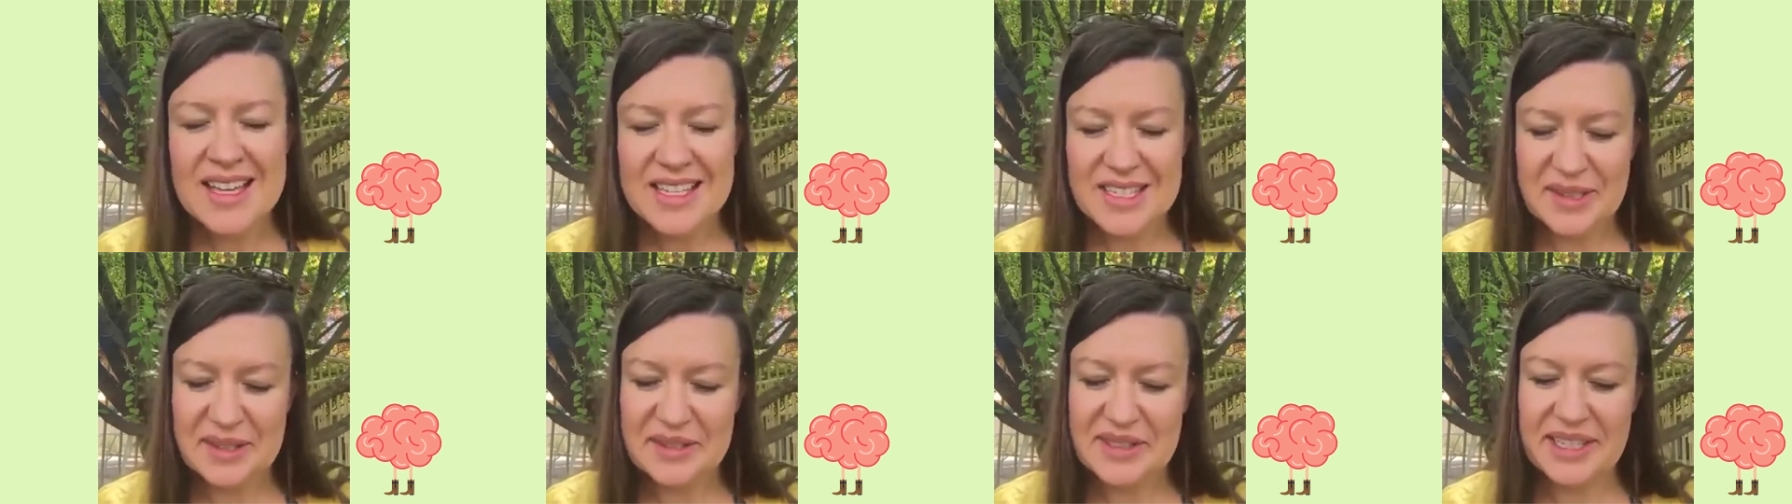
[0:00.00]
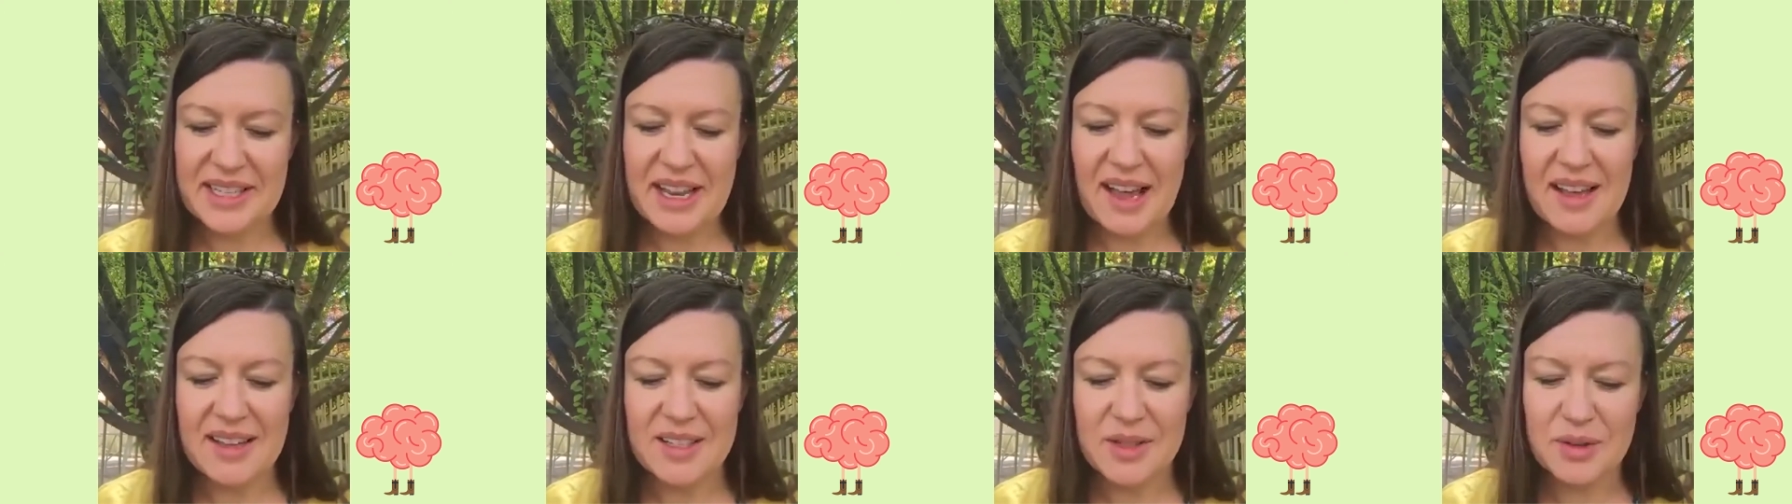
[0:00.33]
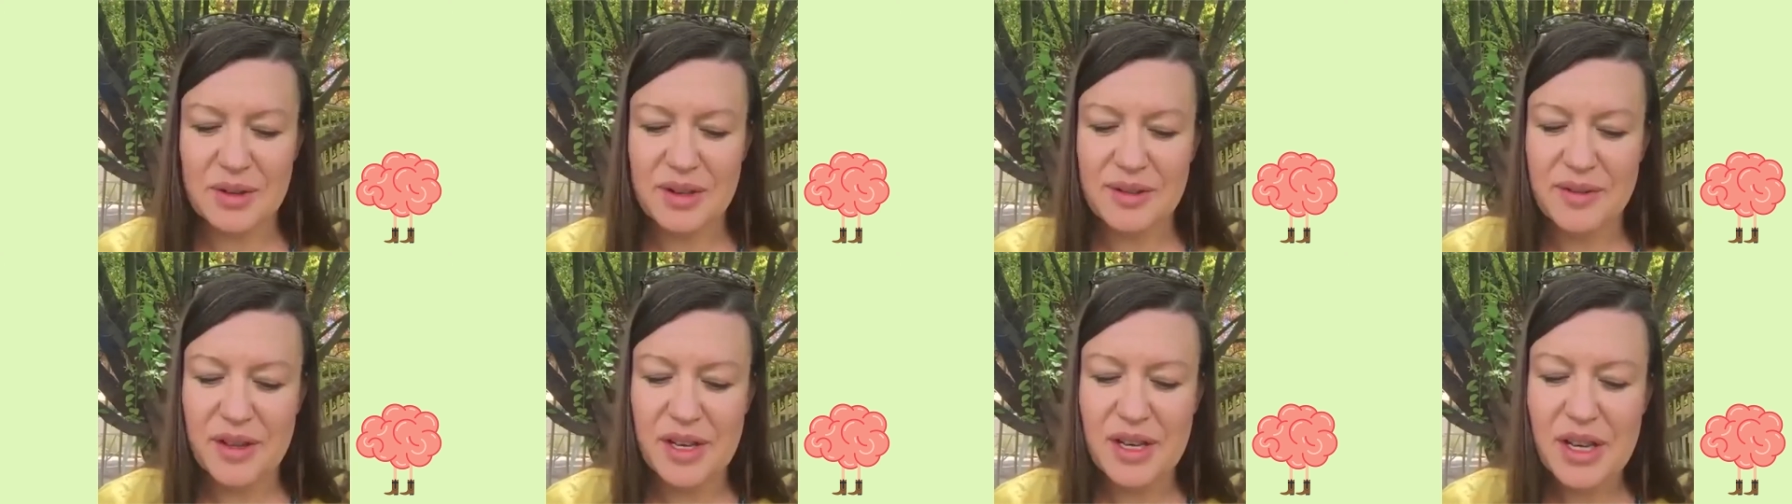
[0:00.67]
So it's not
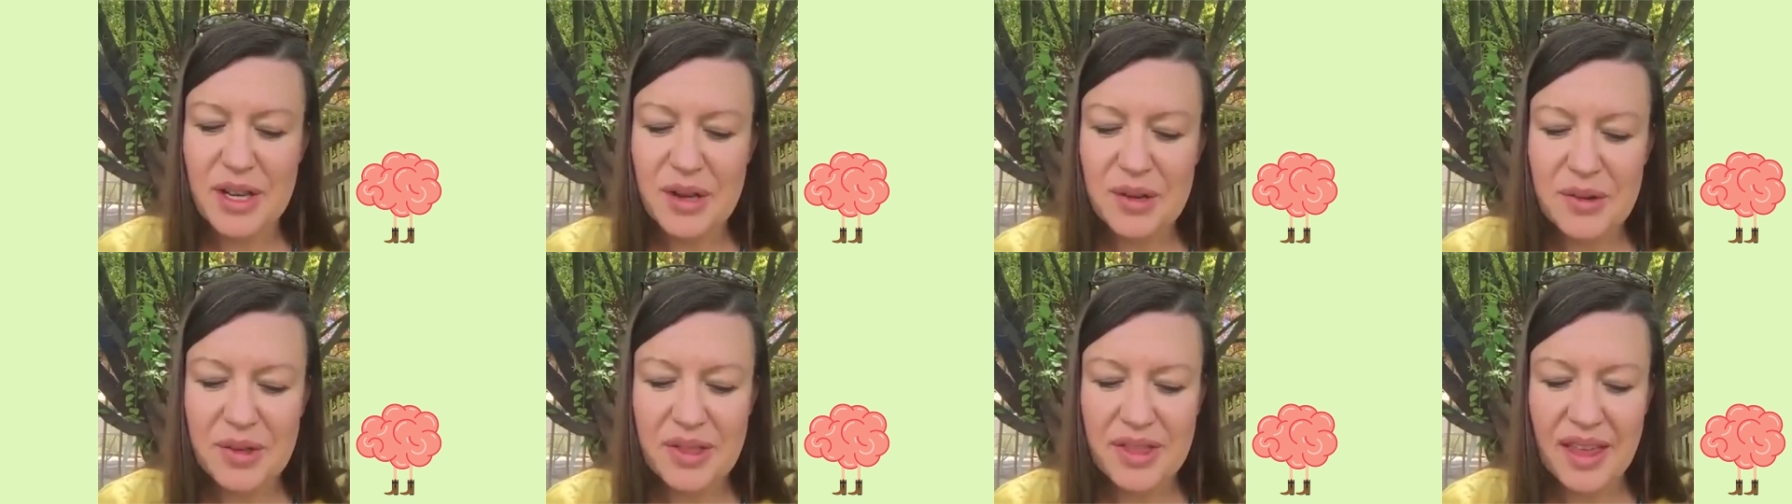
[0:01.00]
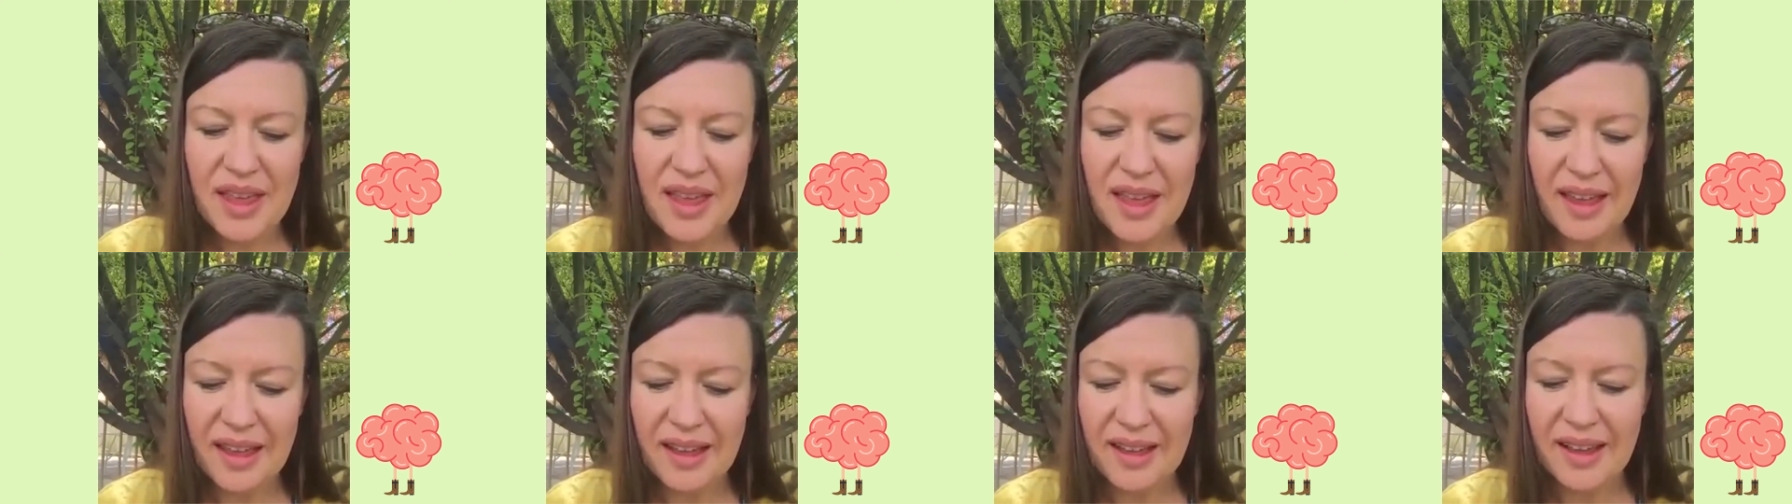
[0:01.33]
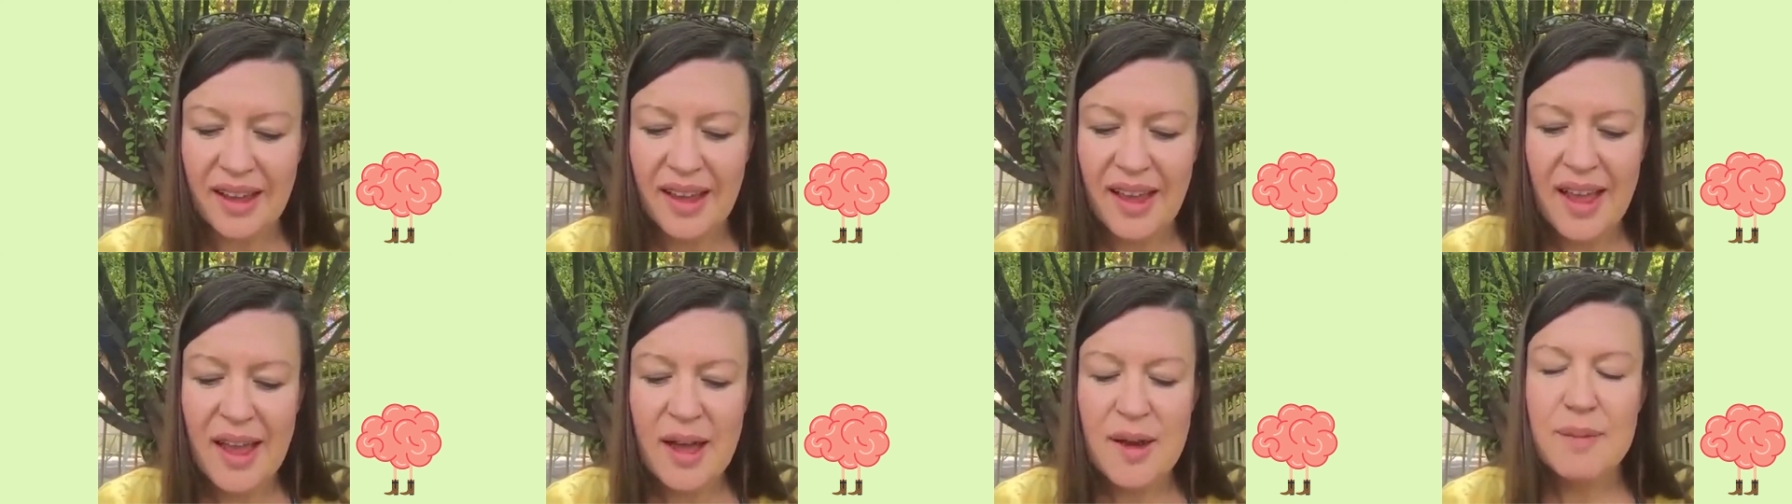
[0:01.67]
sort of a new thing,
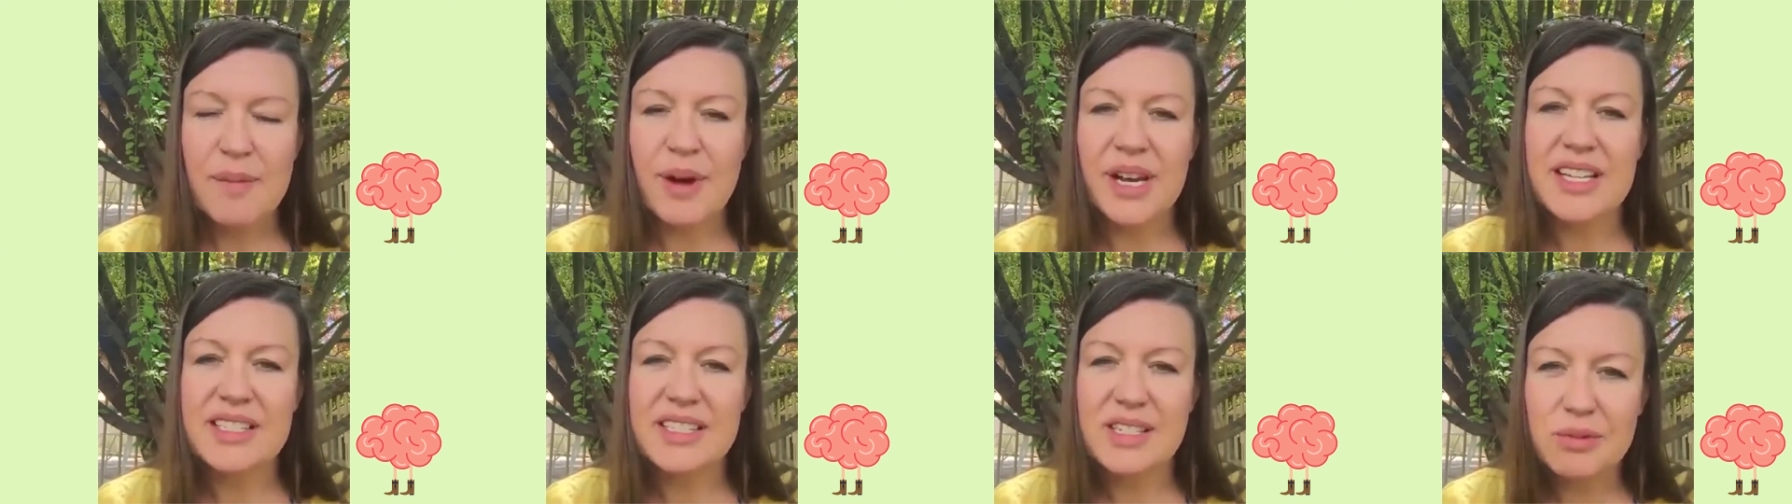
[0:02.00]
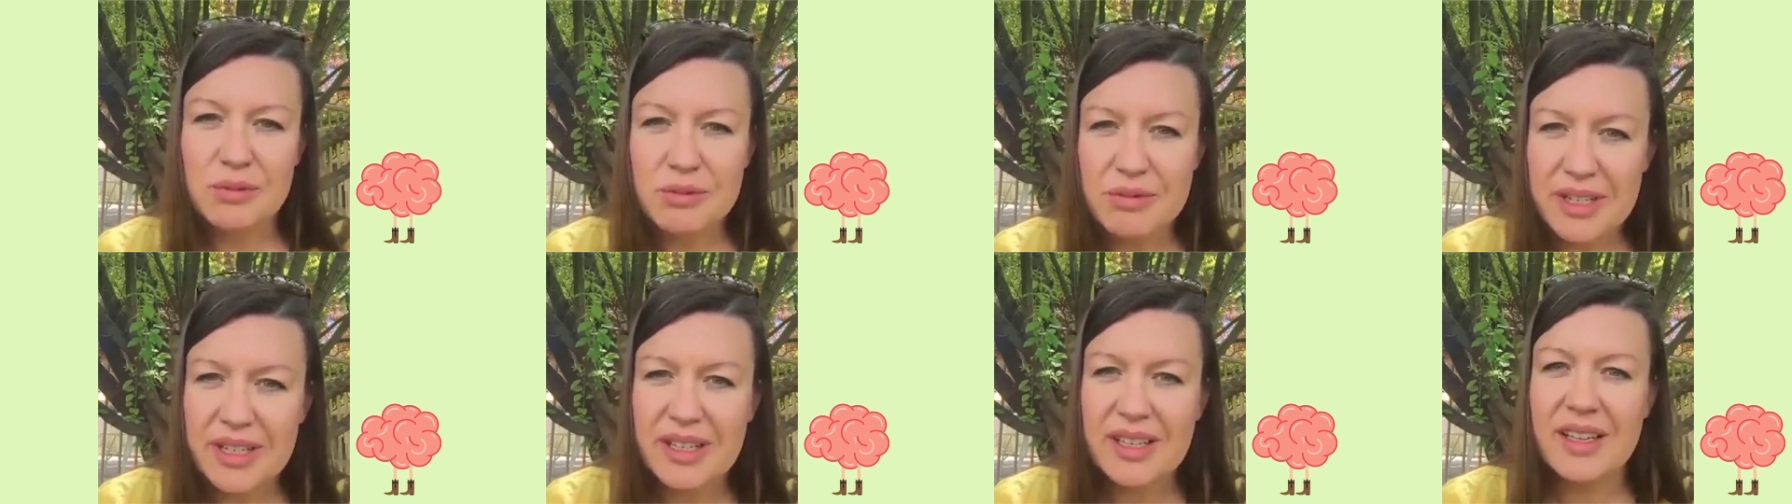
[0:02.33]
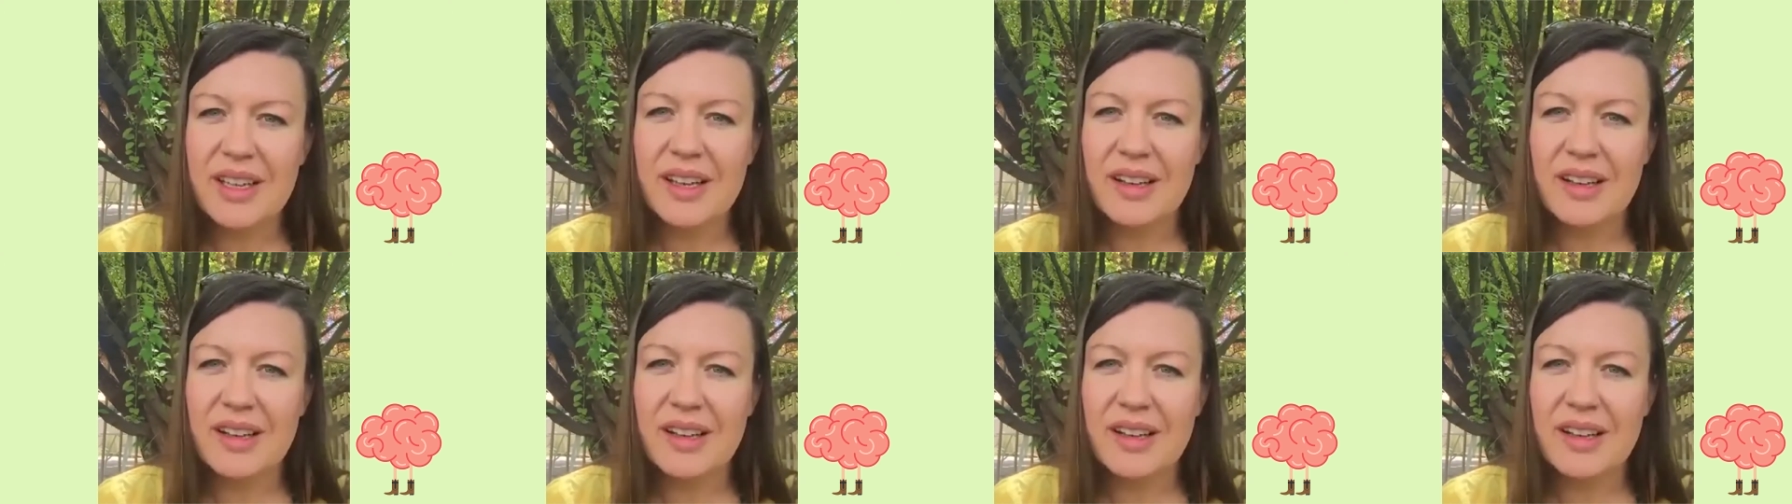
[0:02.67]
but it's a really